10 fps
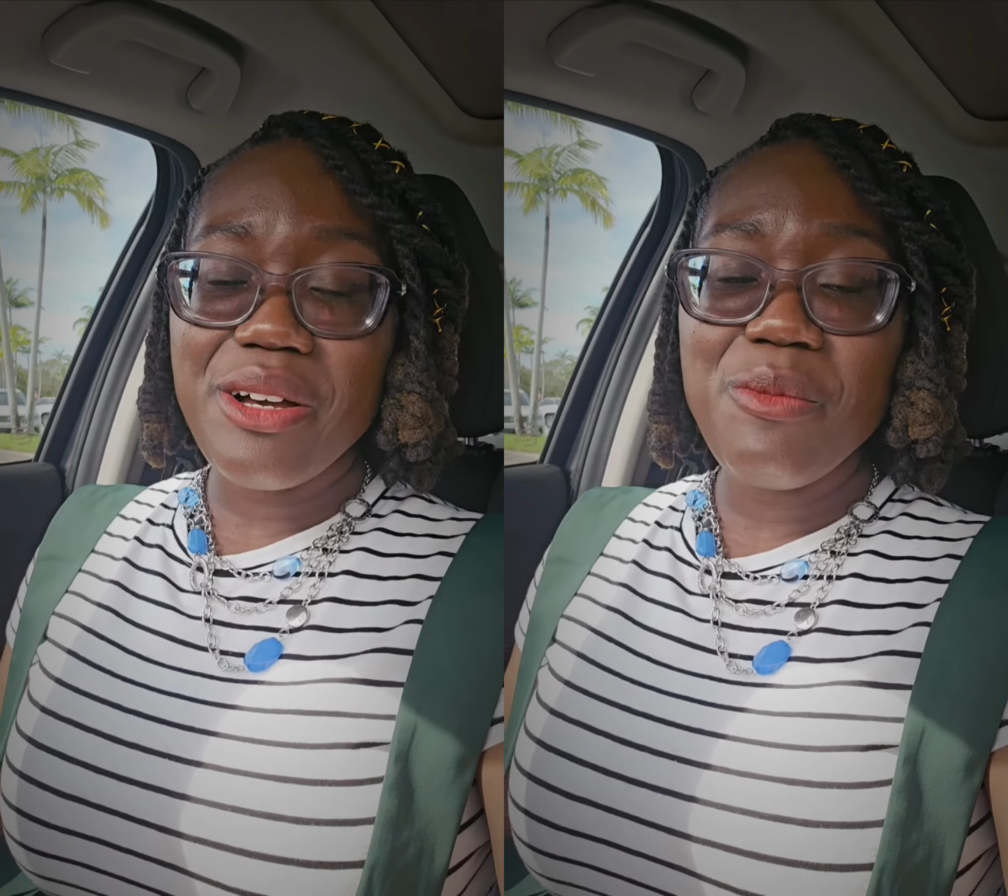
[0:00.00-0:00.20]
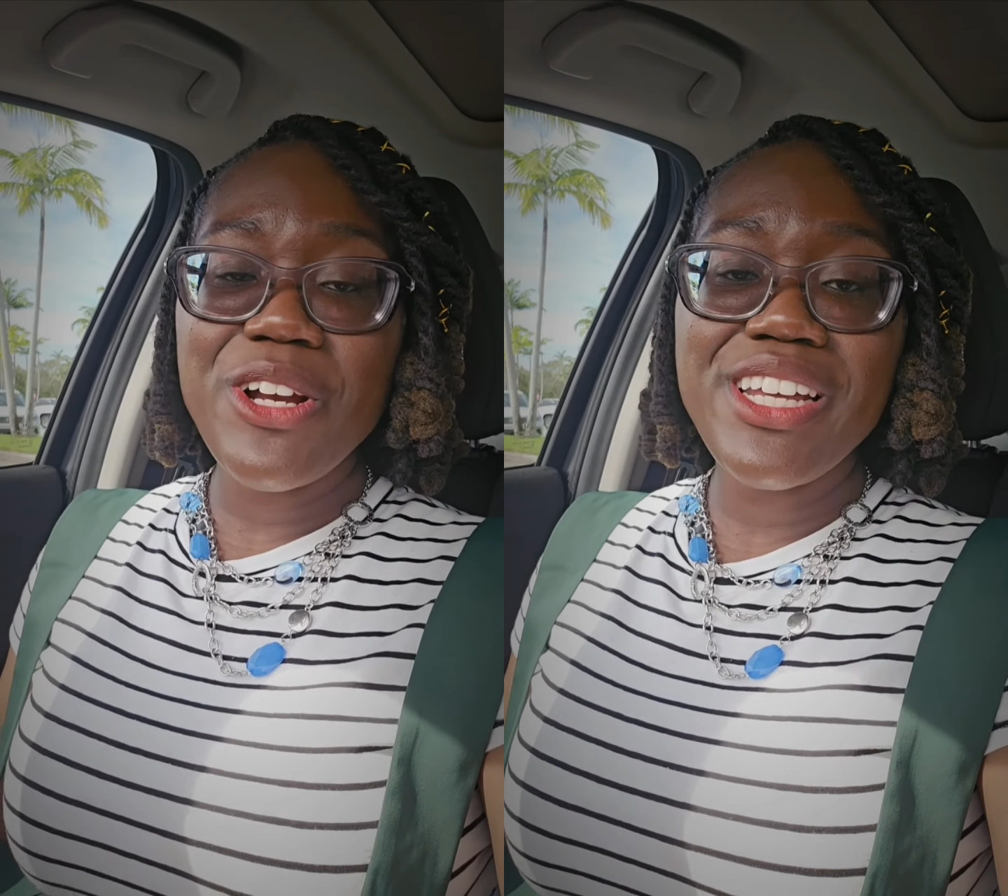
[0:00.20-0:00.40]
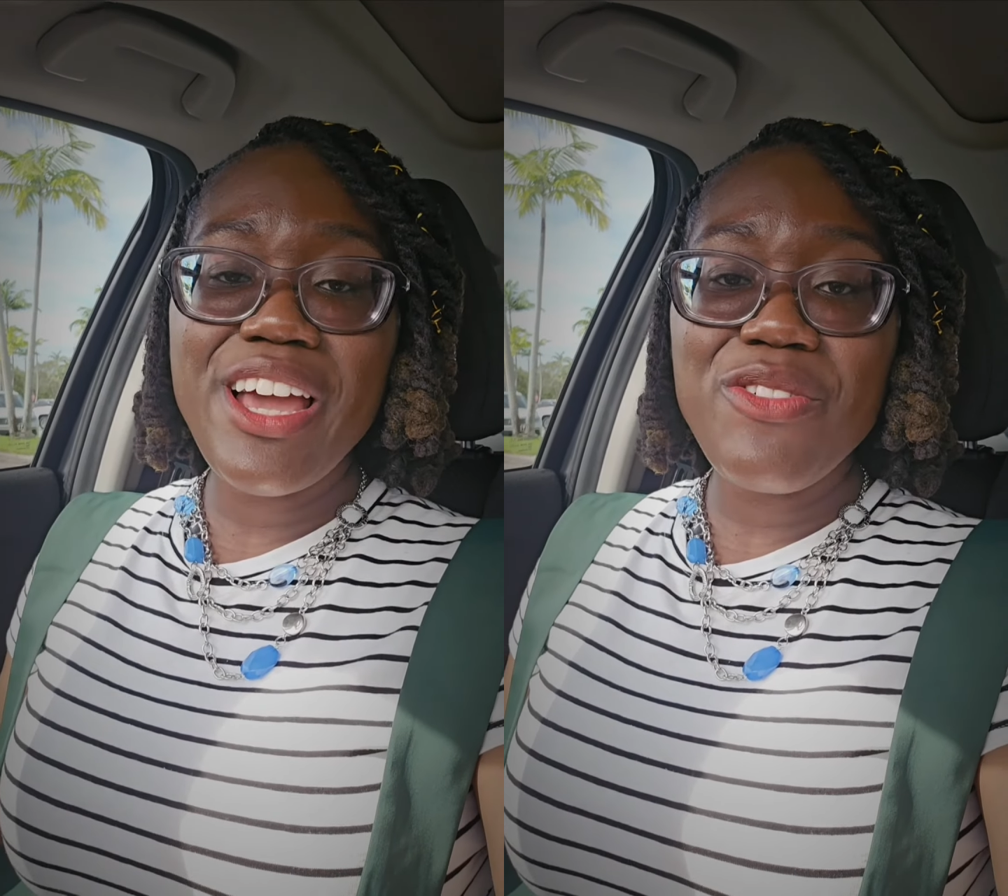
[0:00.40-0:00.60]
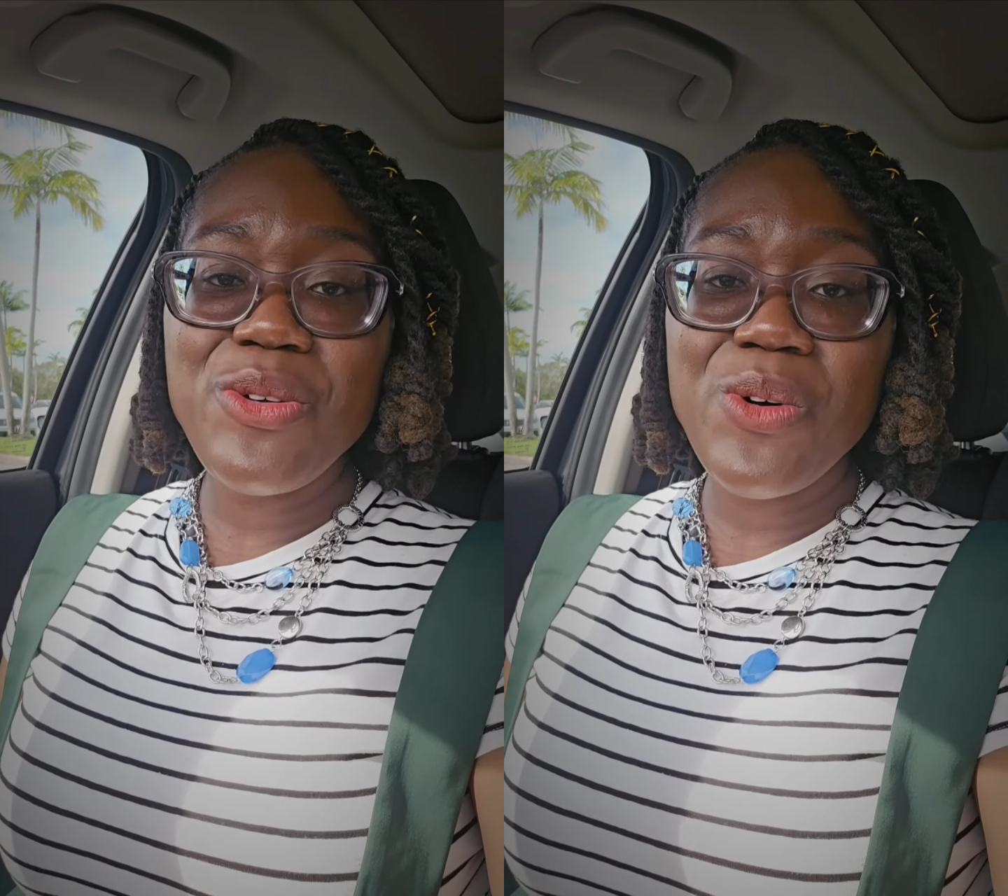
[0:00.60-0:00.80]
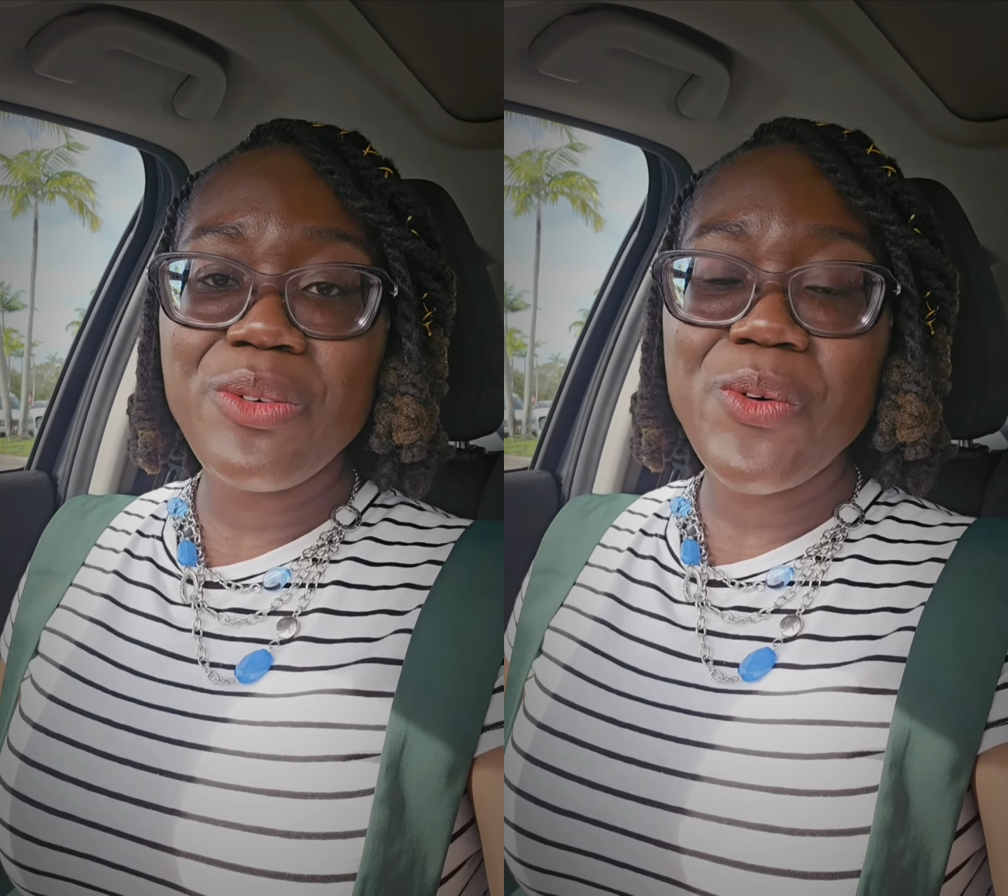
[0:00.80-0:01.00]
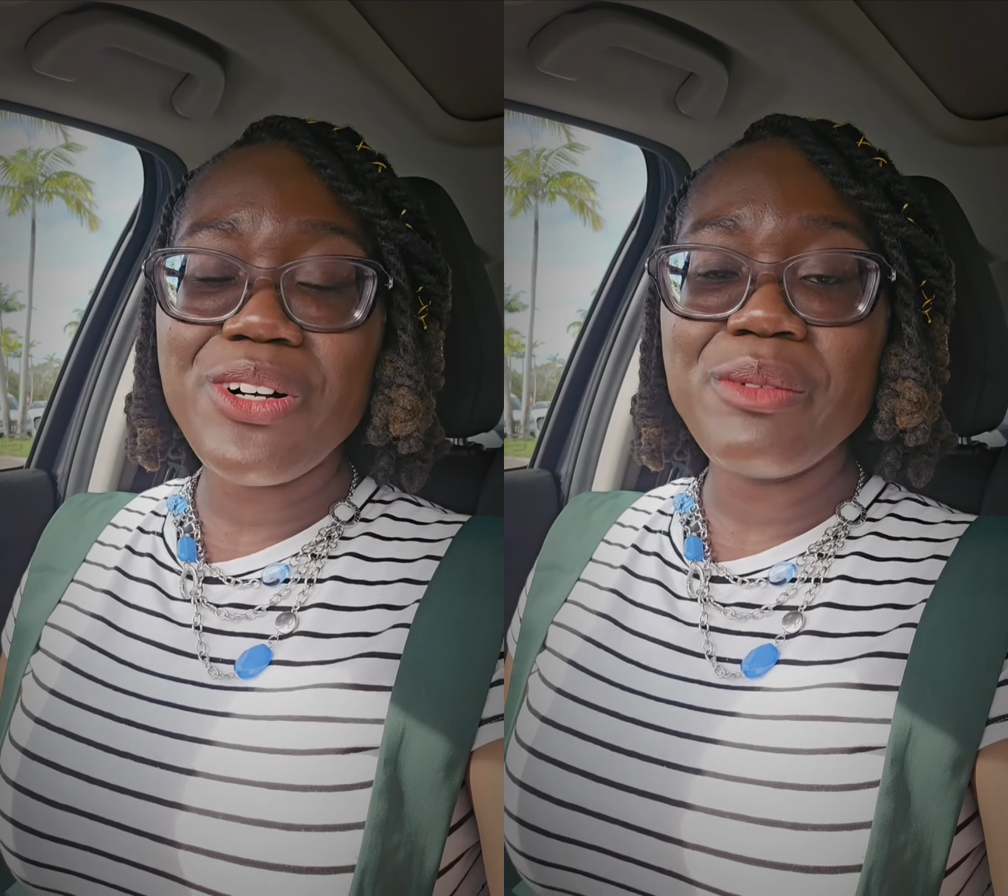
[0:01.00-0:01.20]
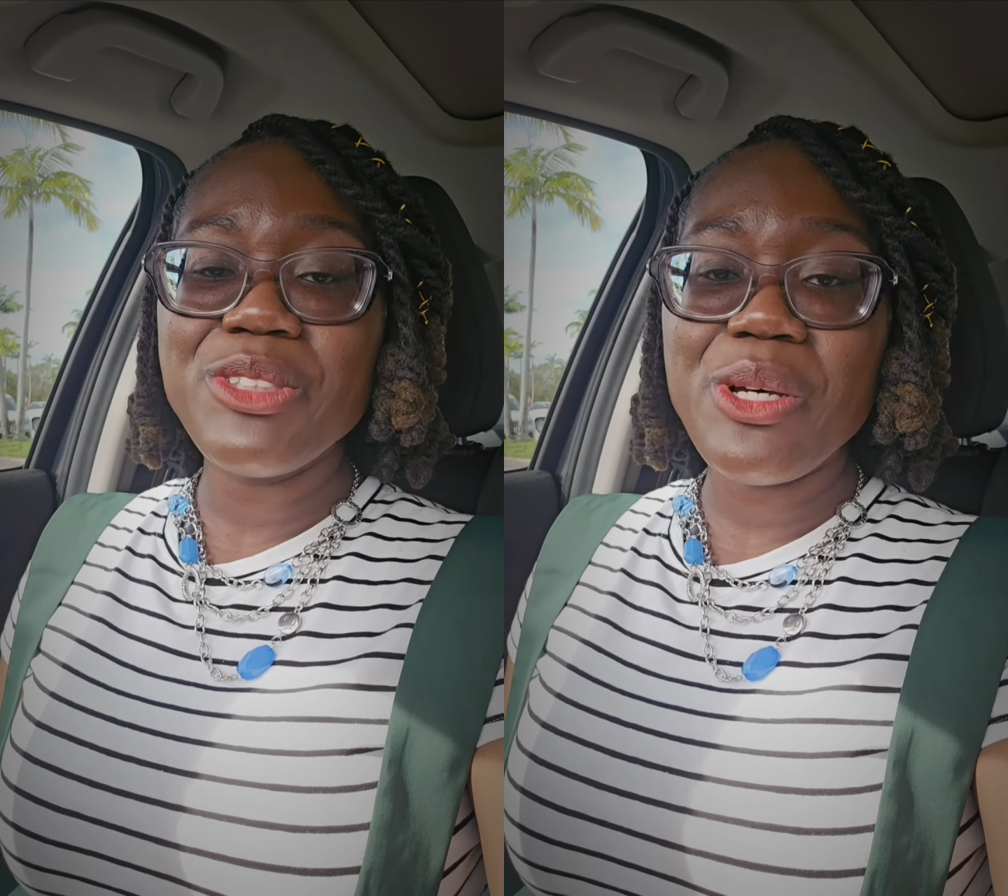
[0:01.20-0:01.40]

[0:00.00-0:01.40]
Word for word: Good morning, everyone. Welcome